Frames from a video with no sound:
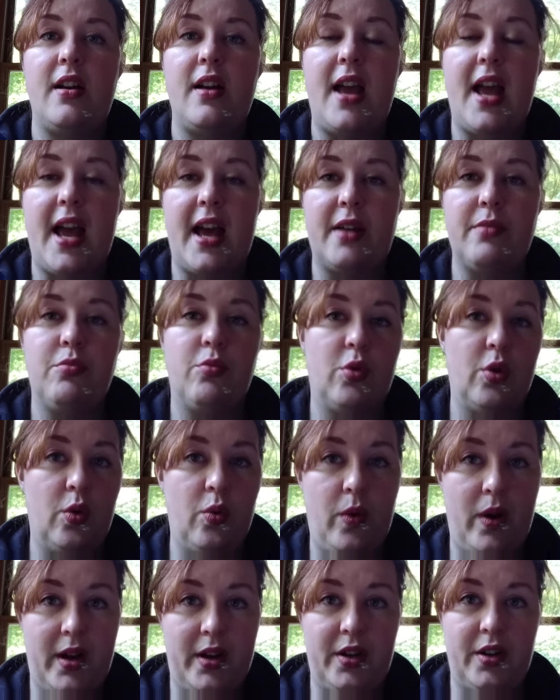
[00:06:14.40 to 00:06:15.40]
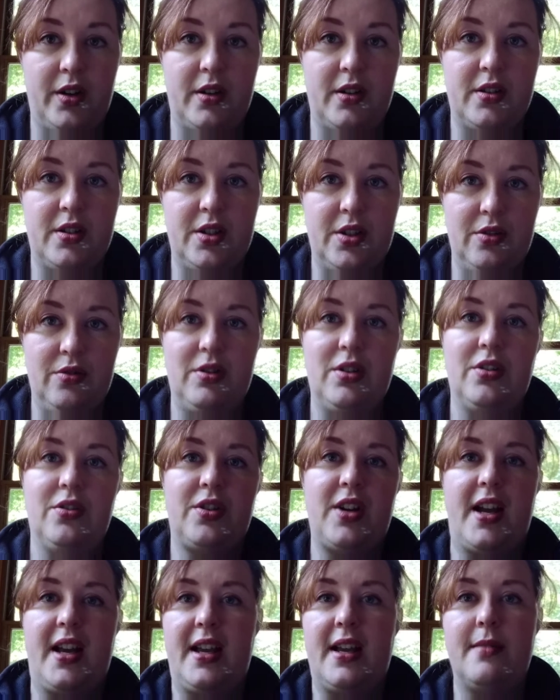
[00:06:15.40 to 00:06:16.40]
add more water to your
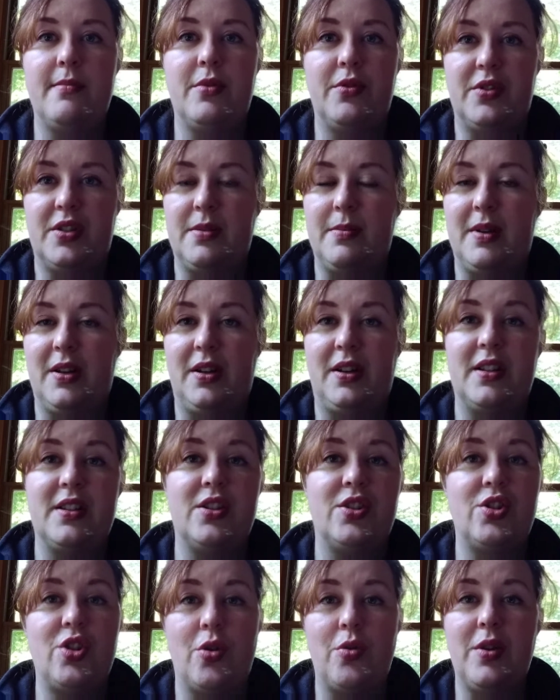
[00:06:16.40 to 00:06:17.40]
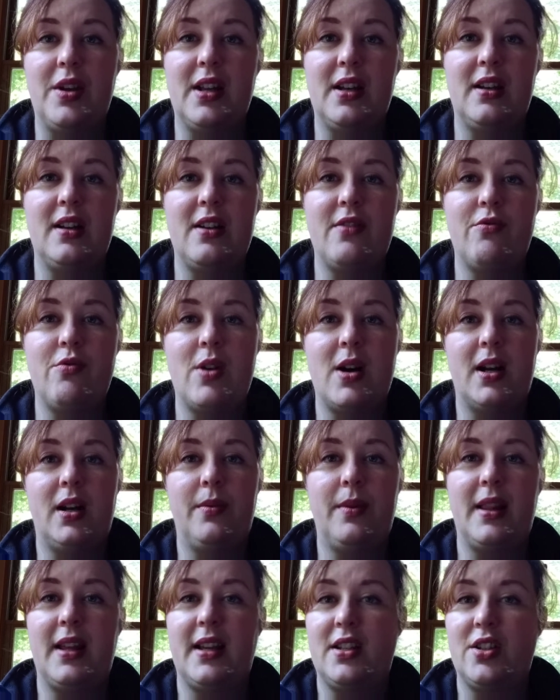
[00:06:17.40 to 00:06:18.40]
diet. Most Americans don't get enough water.
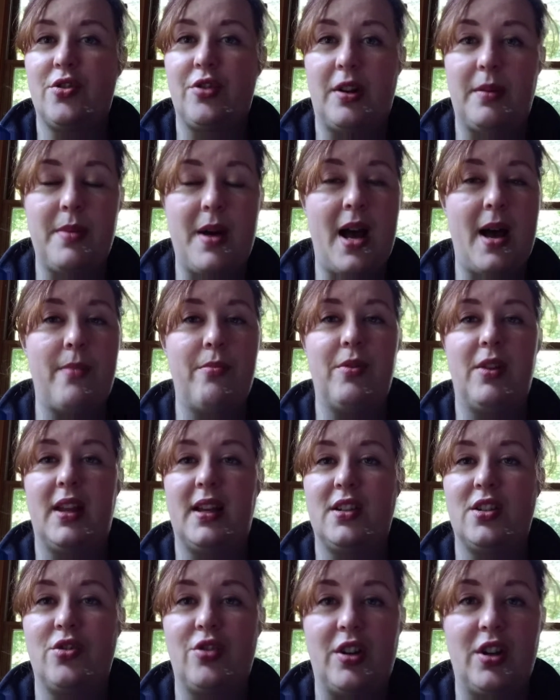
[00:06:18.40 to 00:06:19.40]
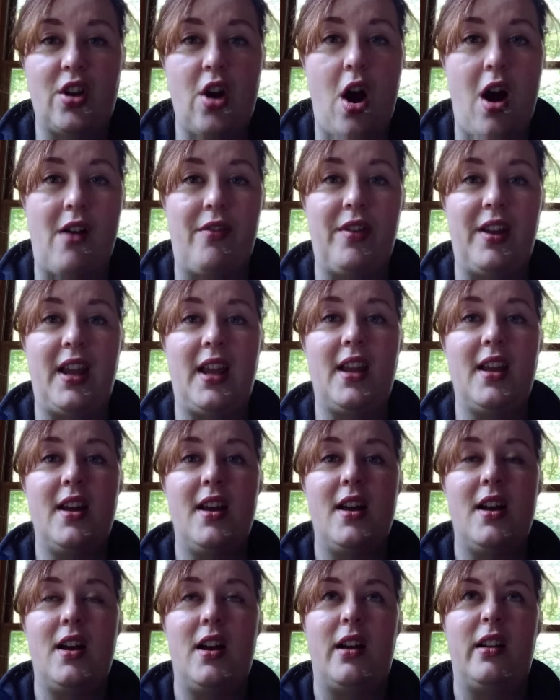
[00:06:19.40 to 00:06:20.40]
We like to drink pop, we like to drink coffee.
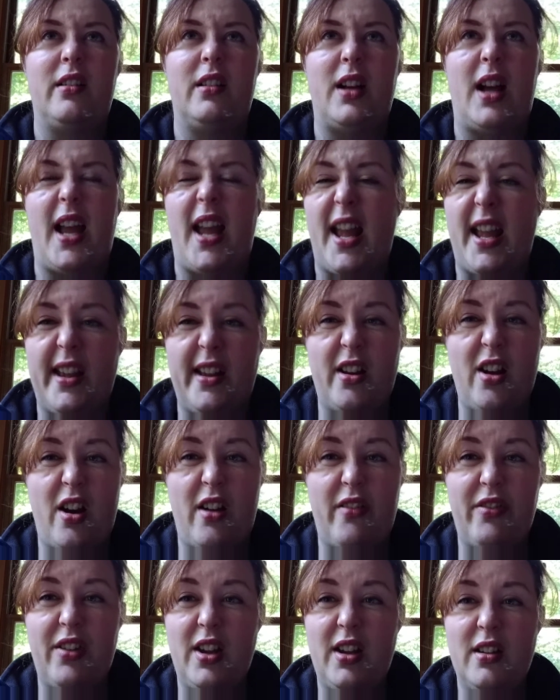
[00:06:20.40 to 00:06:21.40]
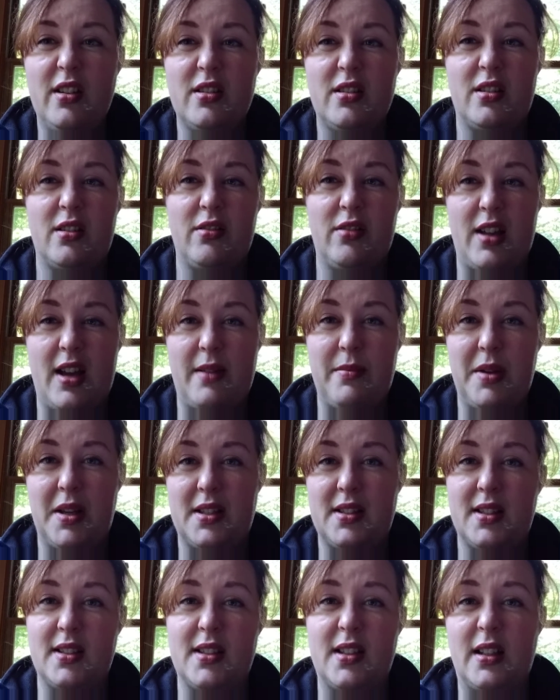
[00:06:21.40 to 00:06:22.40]
I hate coffee, so that makes
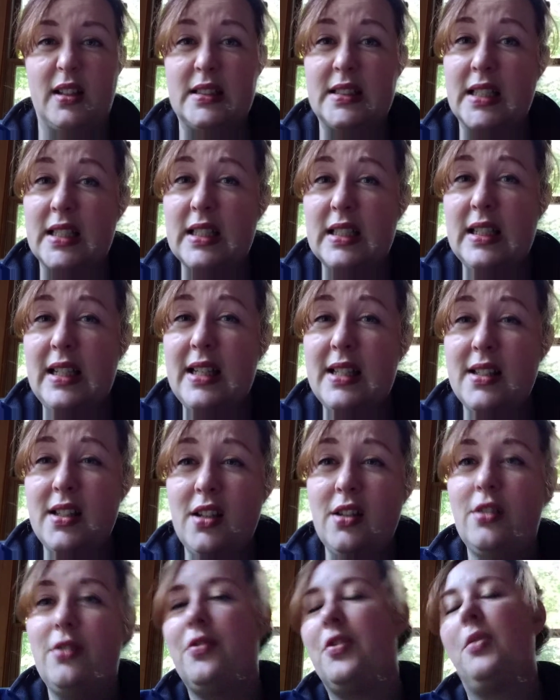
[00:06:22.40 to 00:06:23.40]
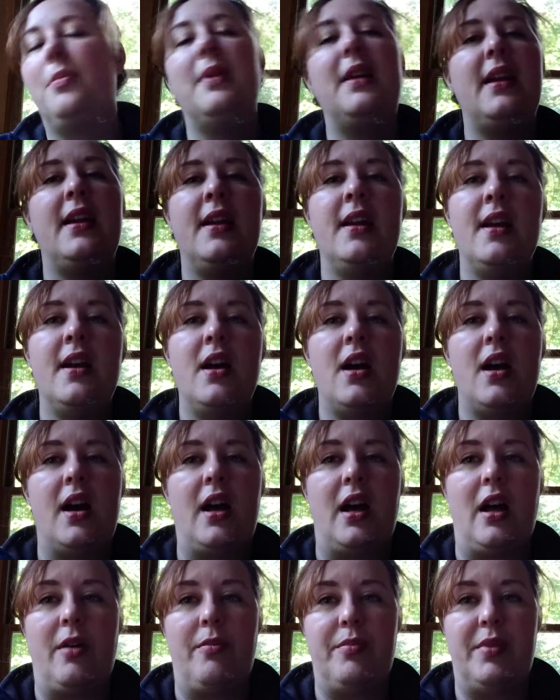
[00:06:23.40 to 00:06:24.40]
this a little easier for me.
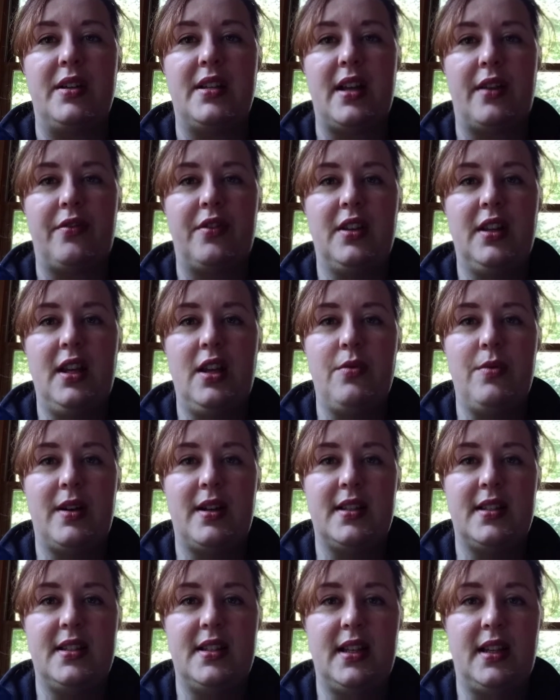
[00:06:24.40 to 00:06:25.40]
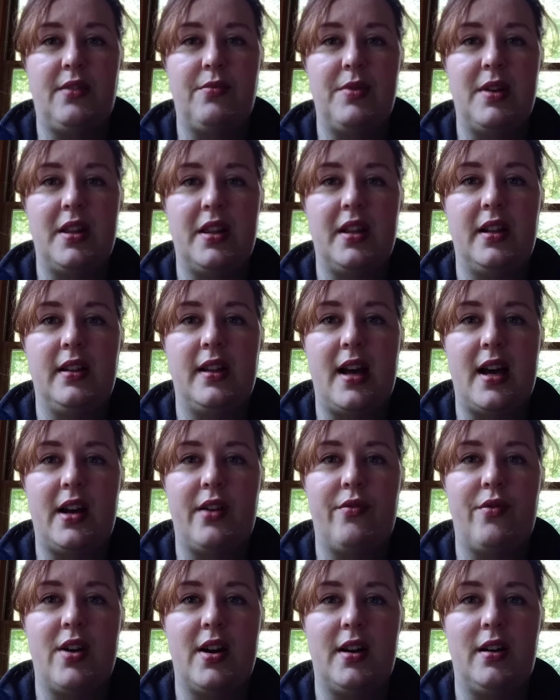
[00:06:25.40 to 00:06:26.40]
Um, but definitely, you want to stick with a lot
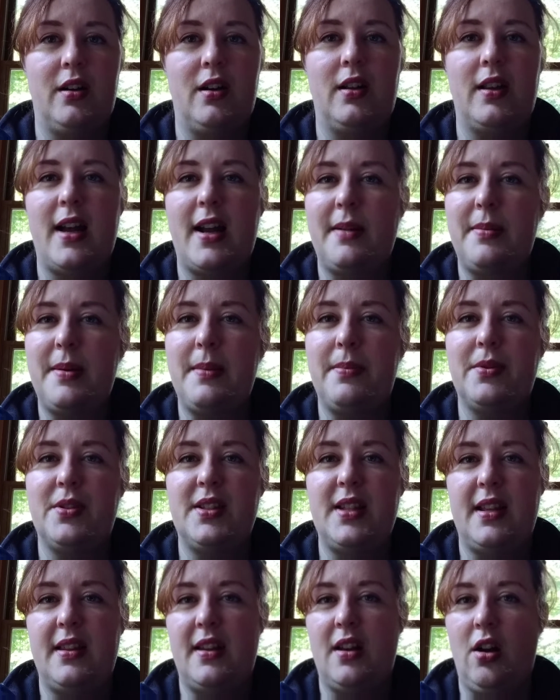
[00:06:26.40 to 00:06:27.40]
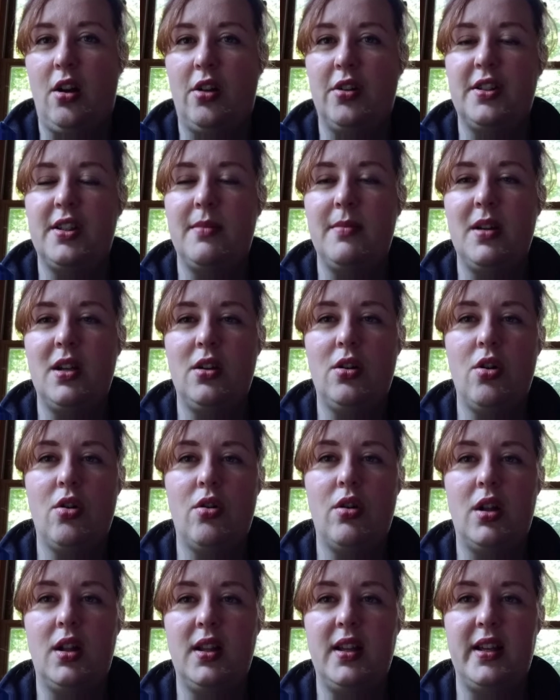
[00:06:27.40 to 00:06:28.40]
of water. A lot of people say the ultimate
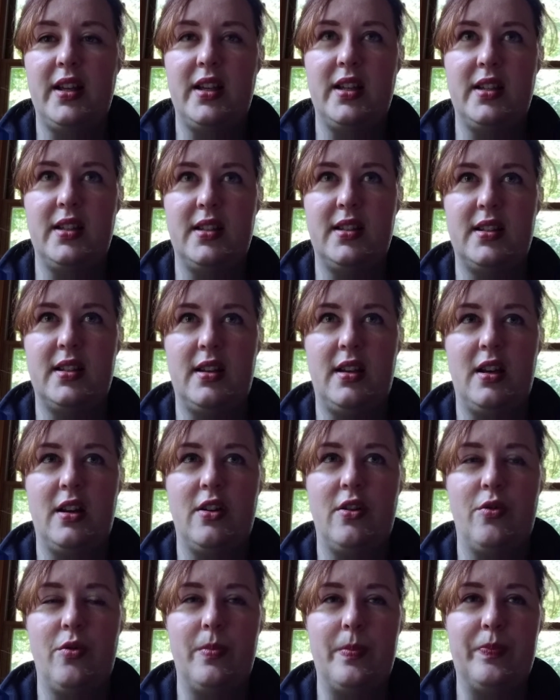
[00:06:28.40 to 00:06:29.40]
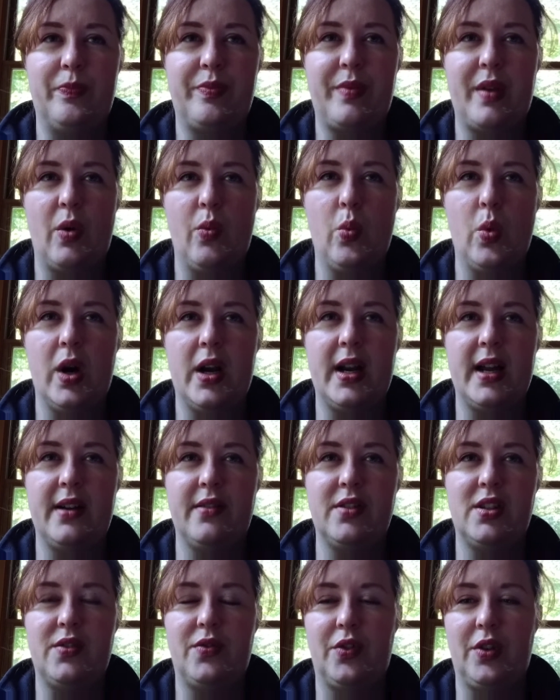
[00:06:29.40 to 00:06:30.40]
goal is, you know, one
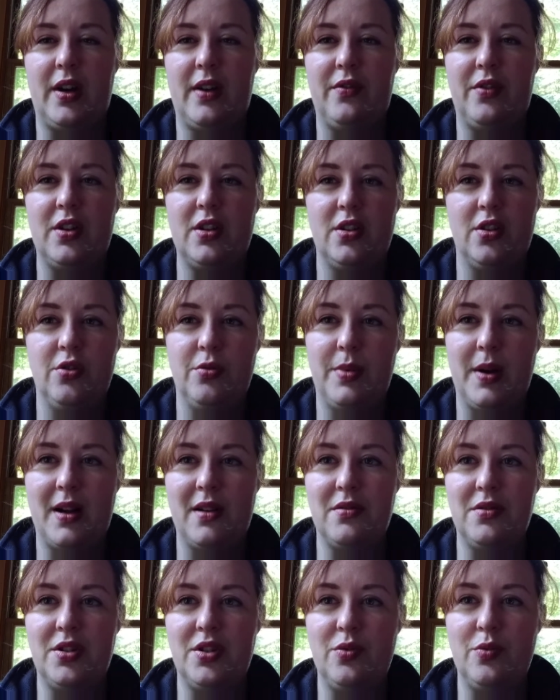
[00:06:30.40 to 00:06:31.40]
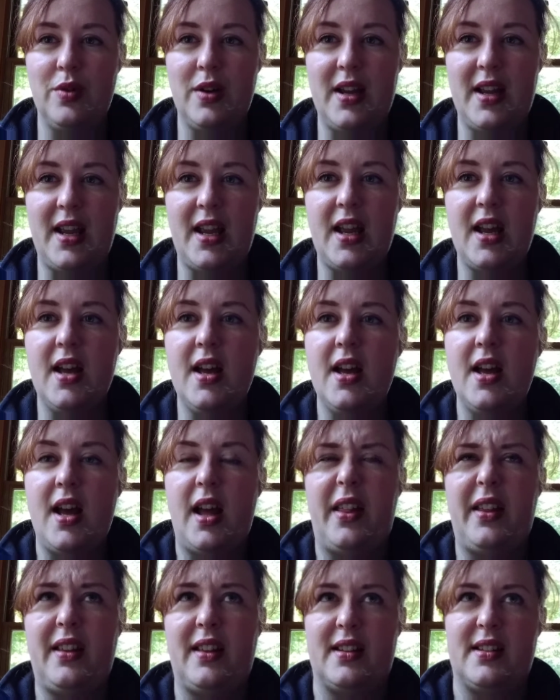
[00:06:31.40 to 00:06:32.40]
ounce for every two pounds you weigh.
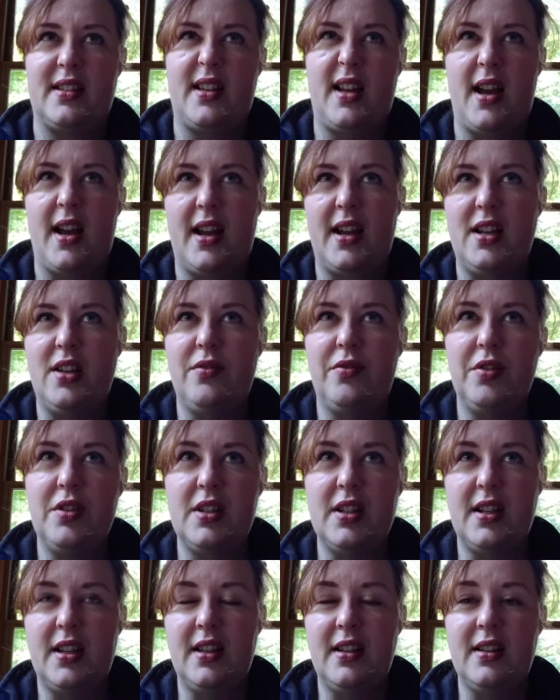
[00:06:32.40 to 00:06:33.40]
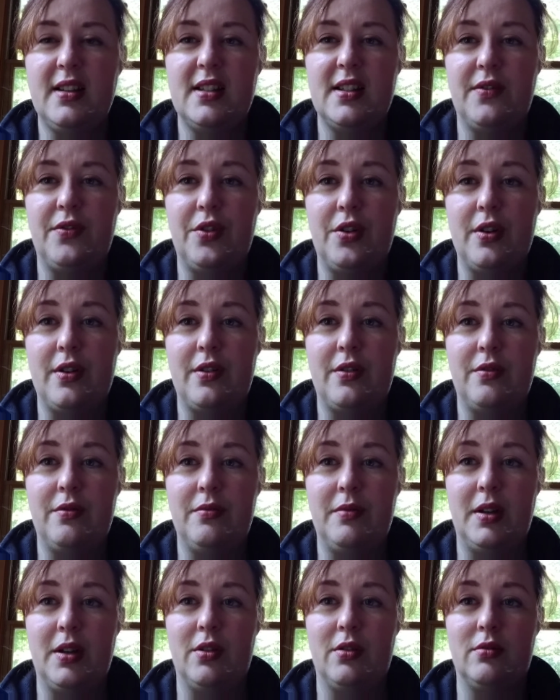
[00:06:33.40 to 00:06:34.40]
I think that's kind of ridiculous if you,
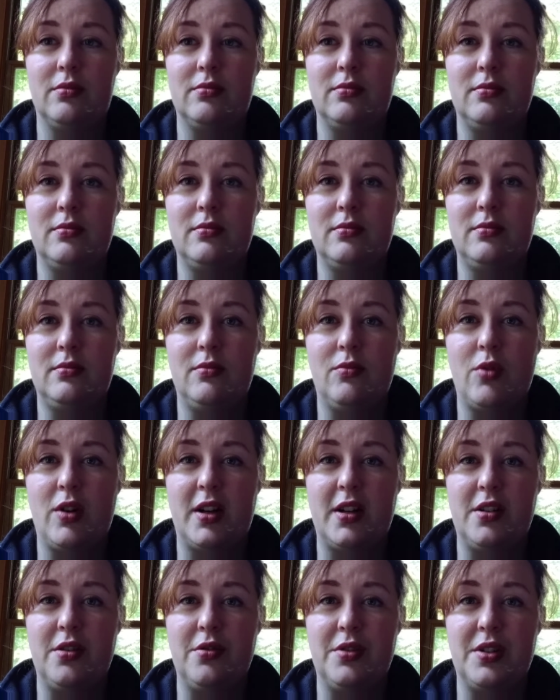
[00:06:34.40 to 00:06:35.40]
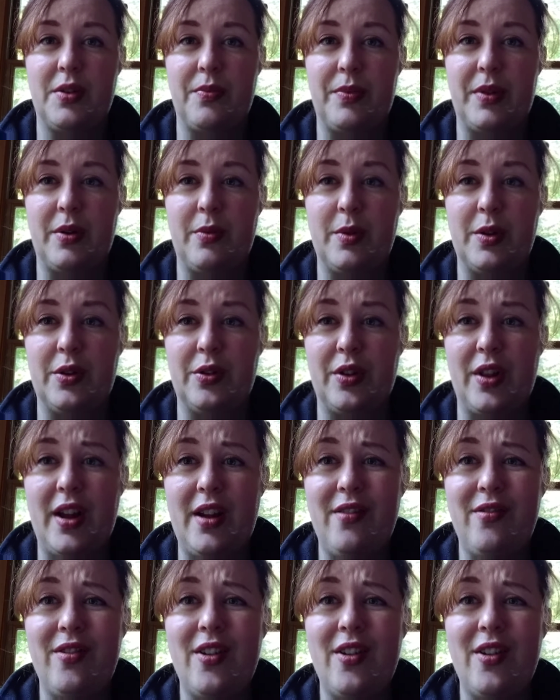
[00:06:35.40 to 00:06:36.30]
you know, want to do something with your life.